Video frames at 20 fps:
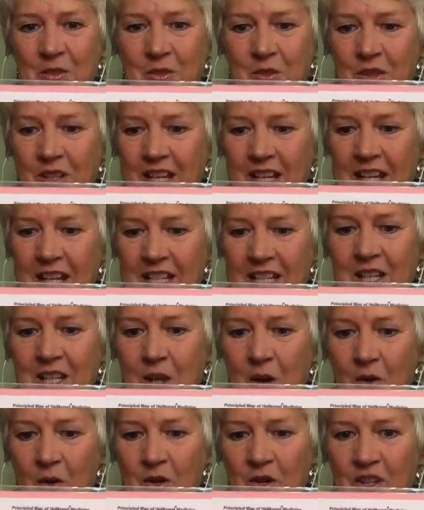organic
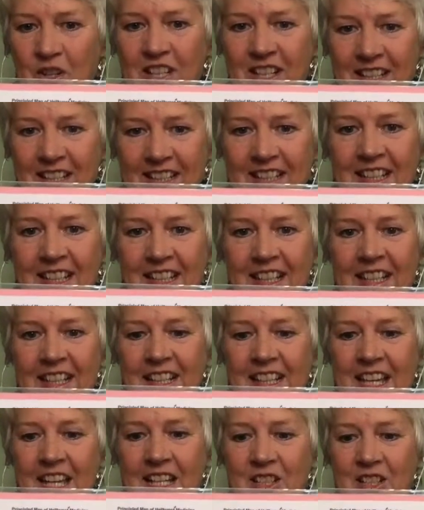yogurt, and
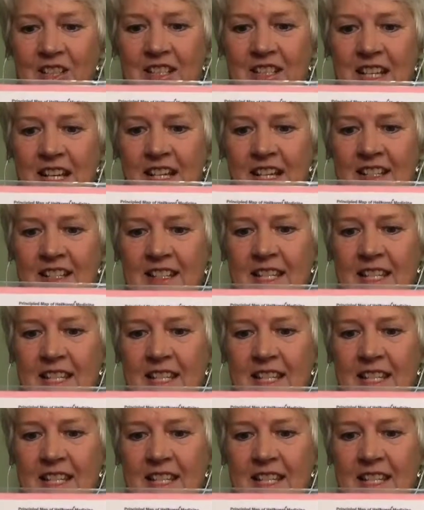get her done.